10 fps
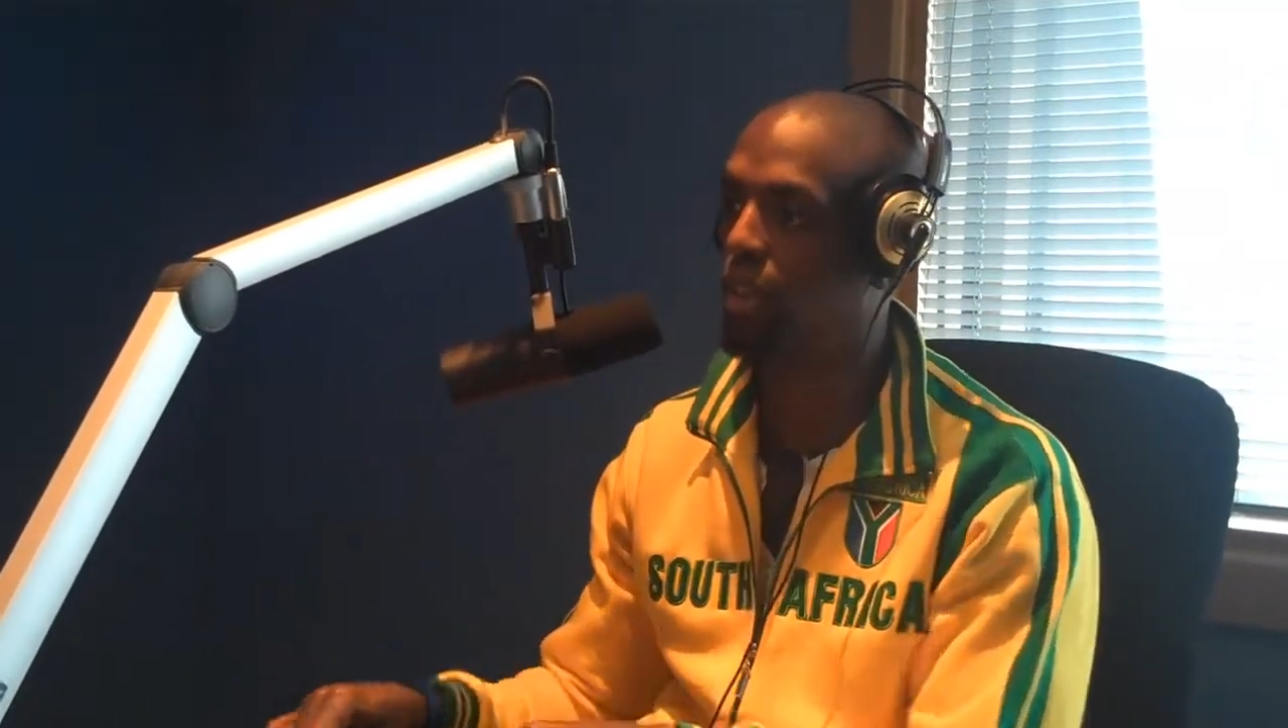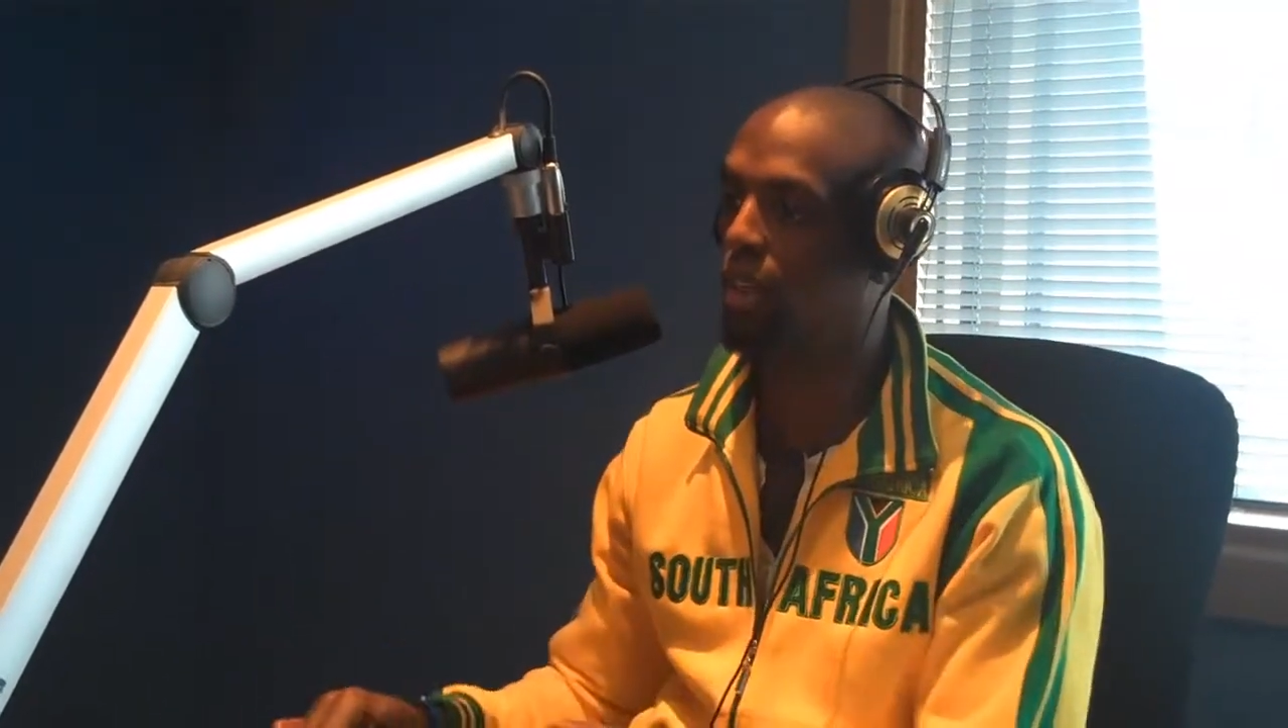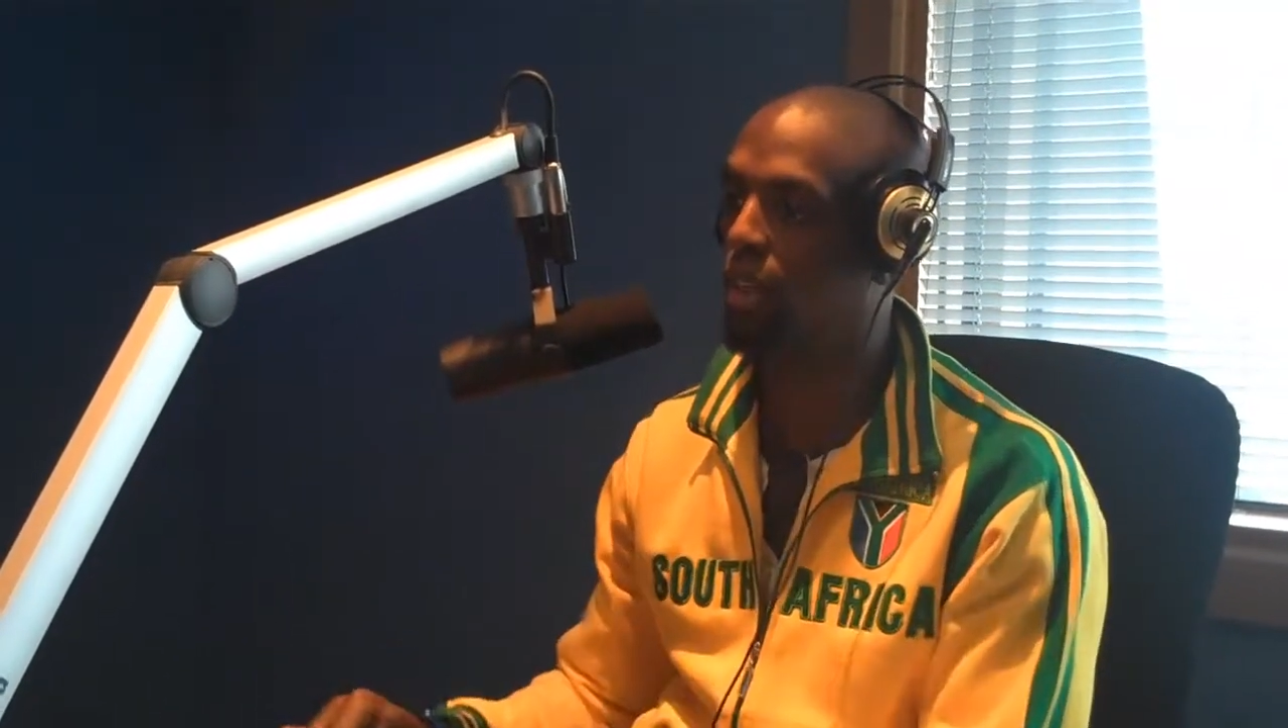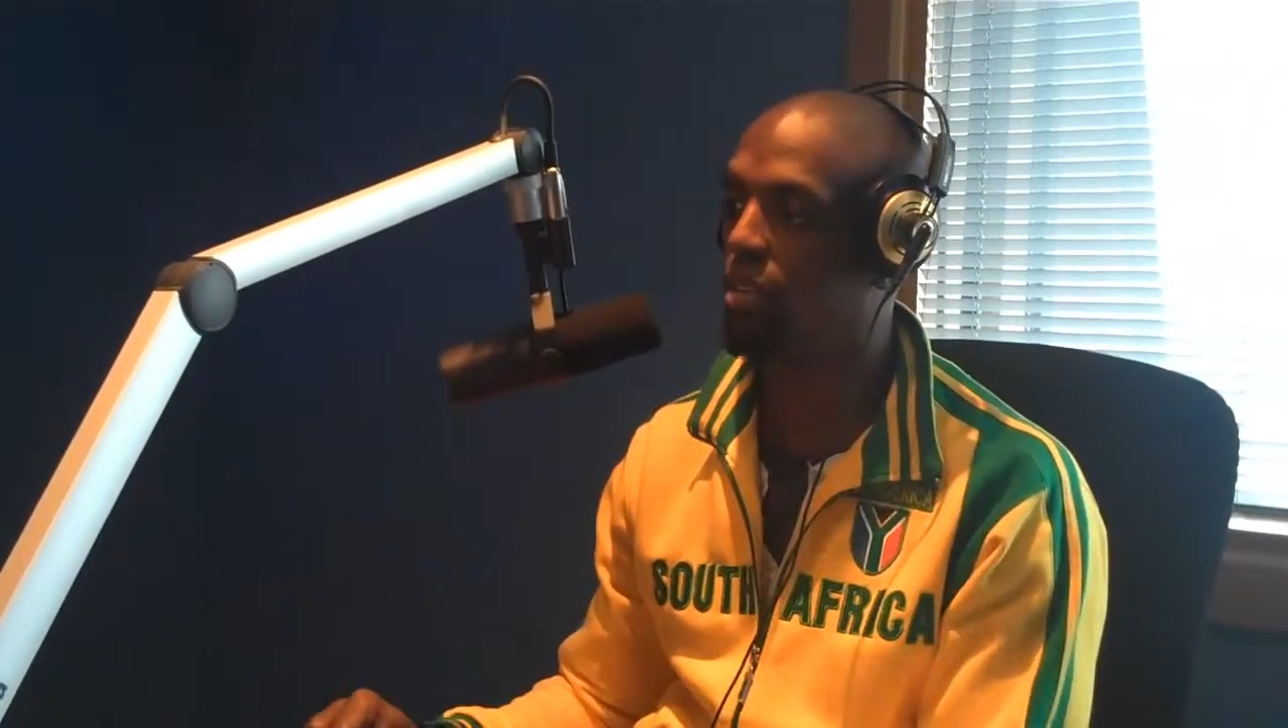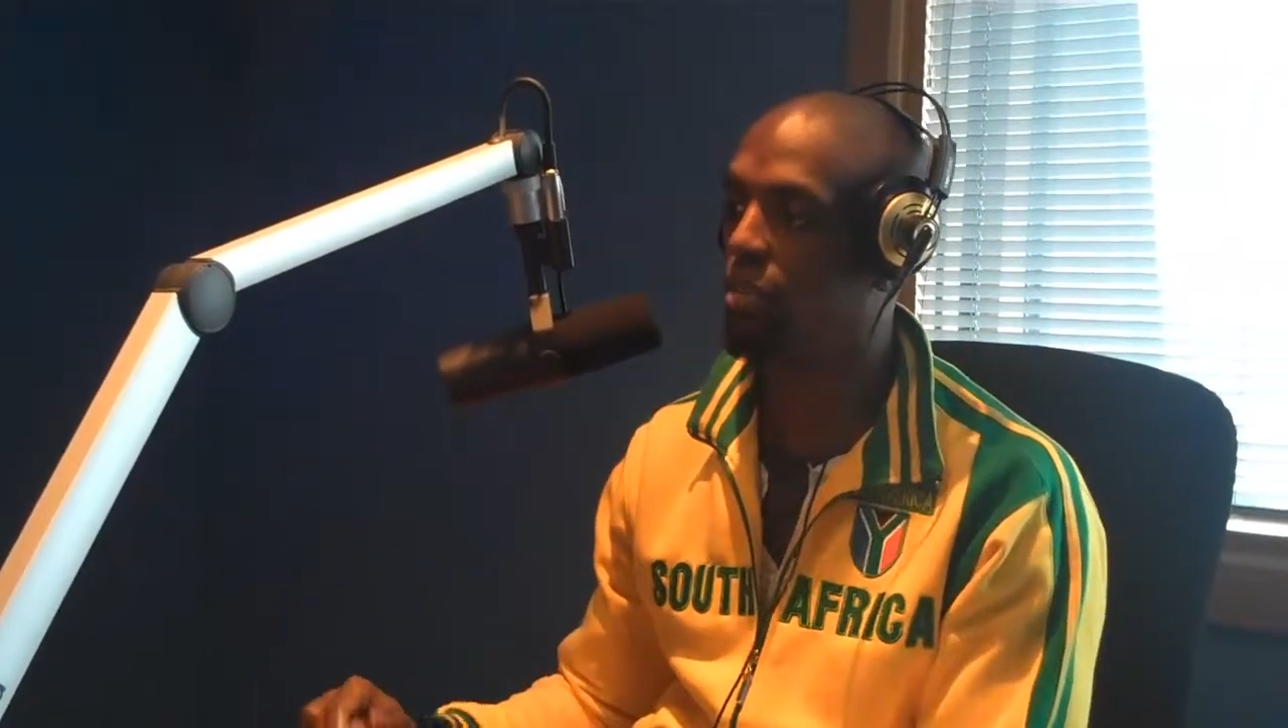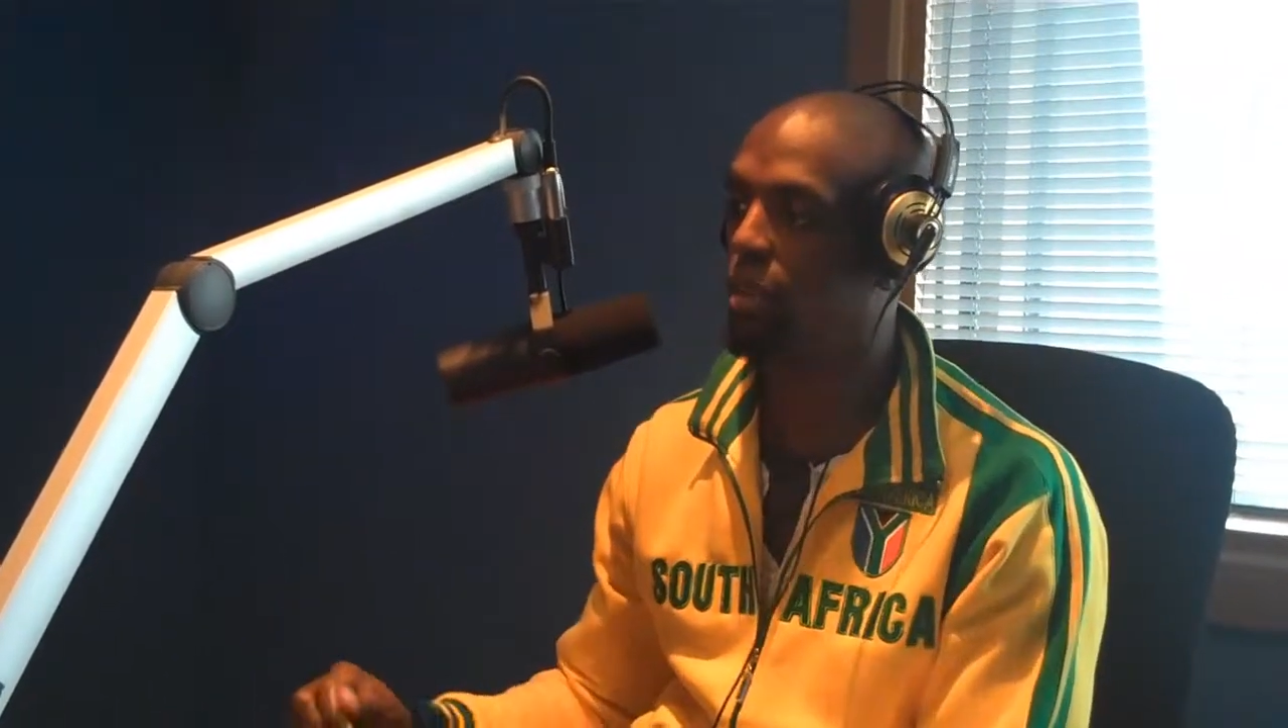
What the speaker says: And he's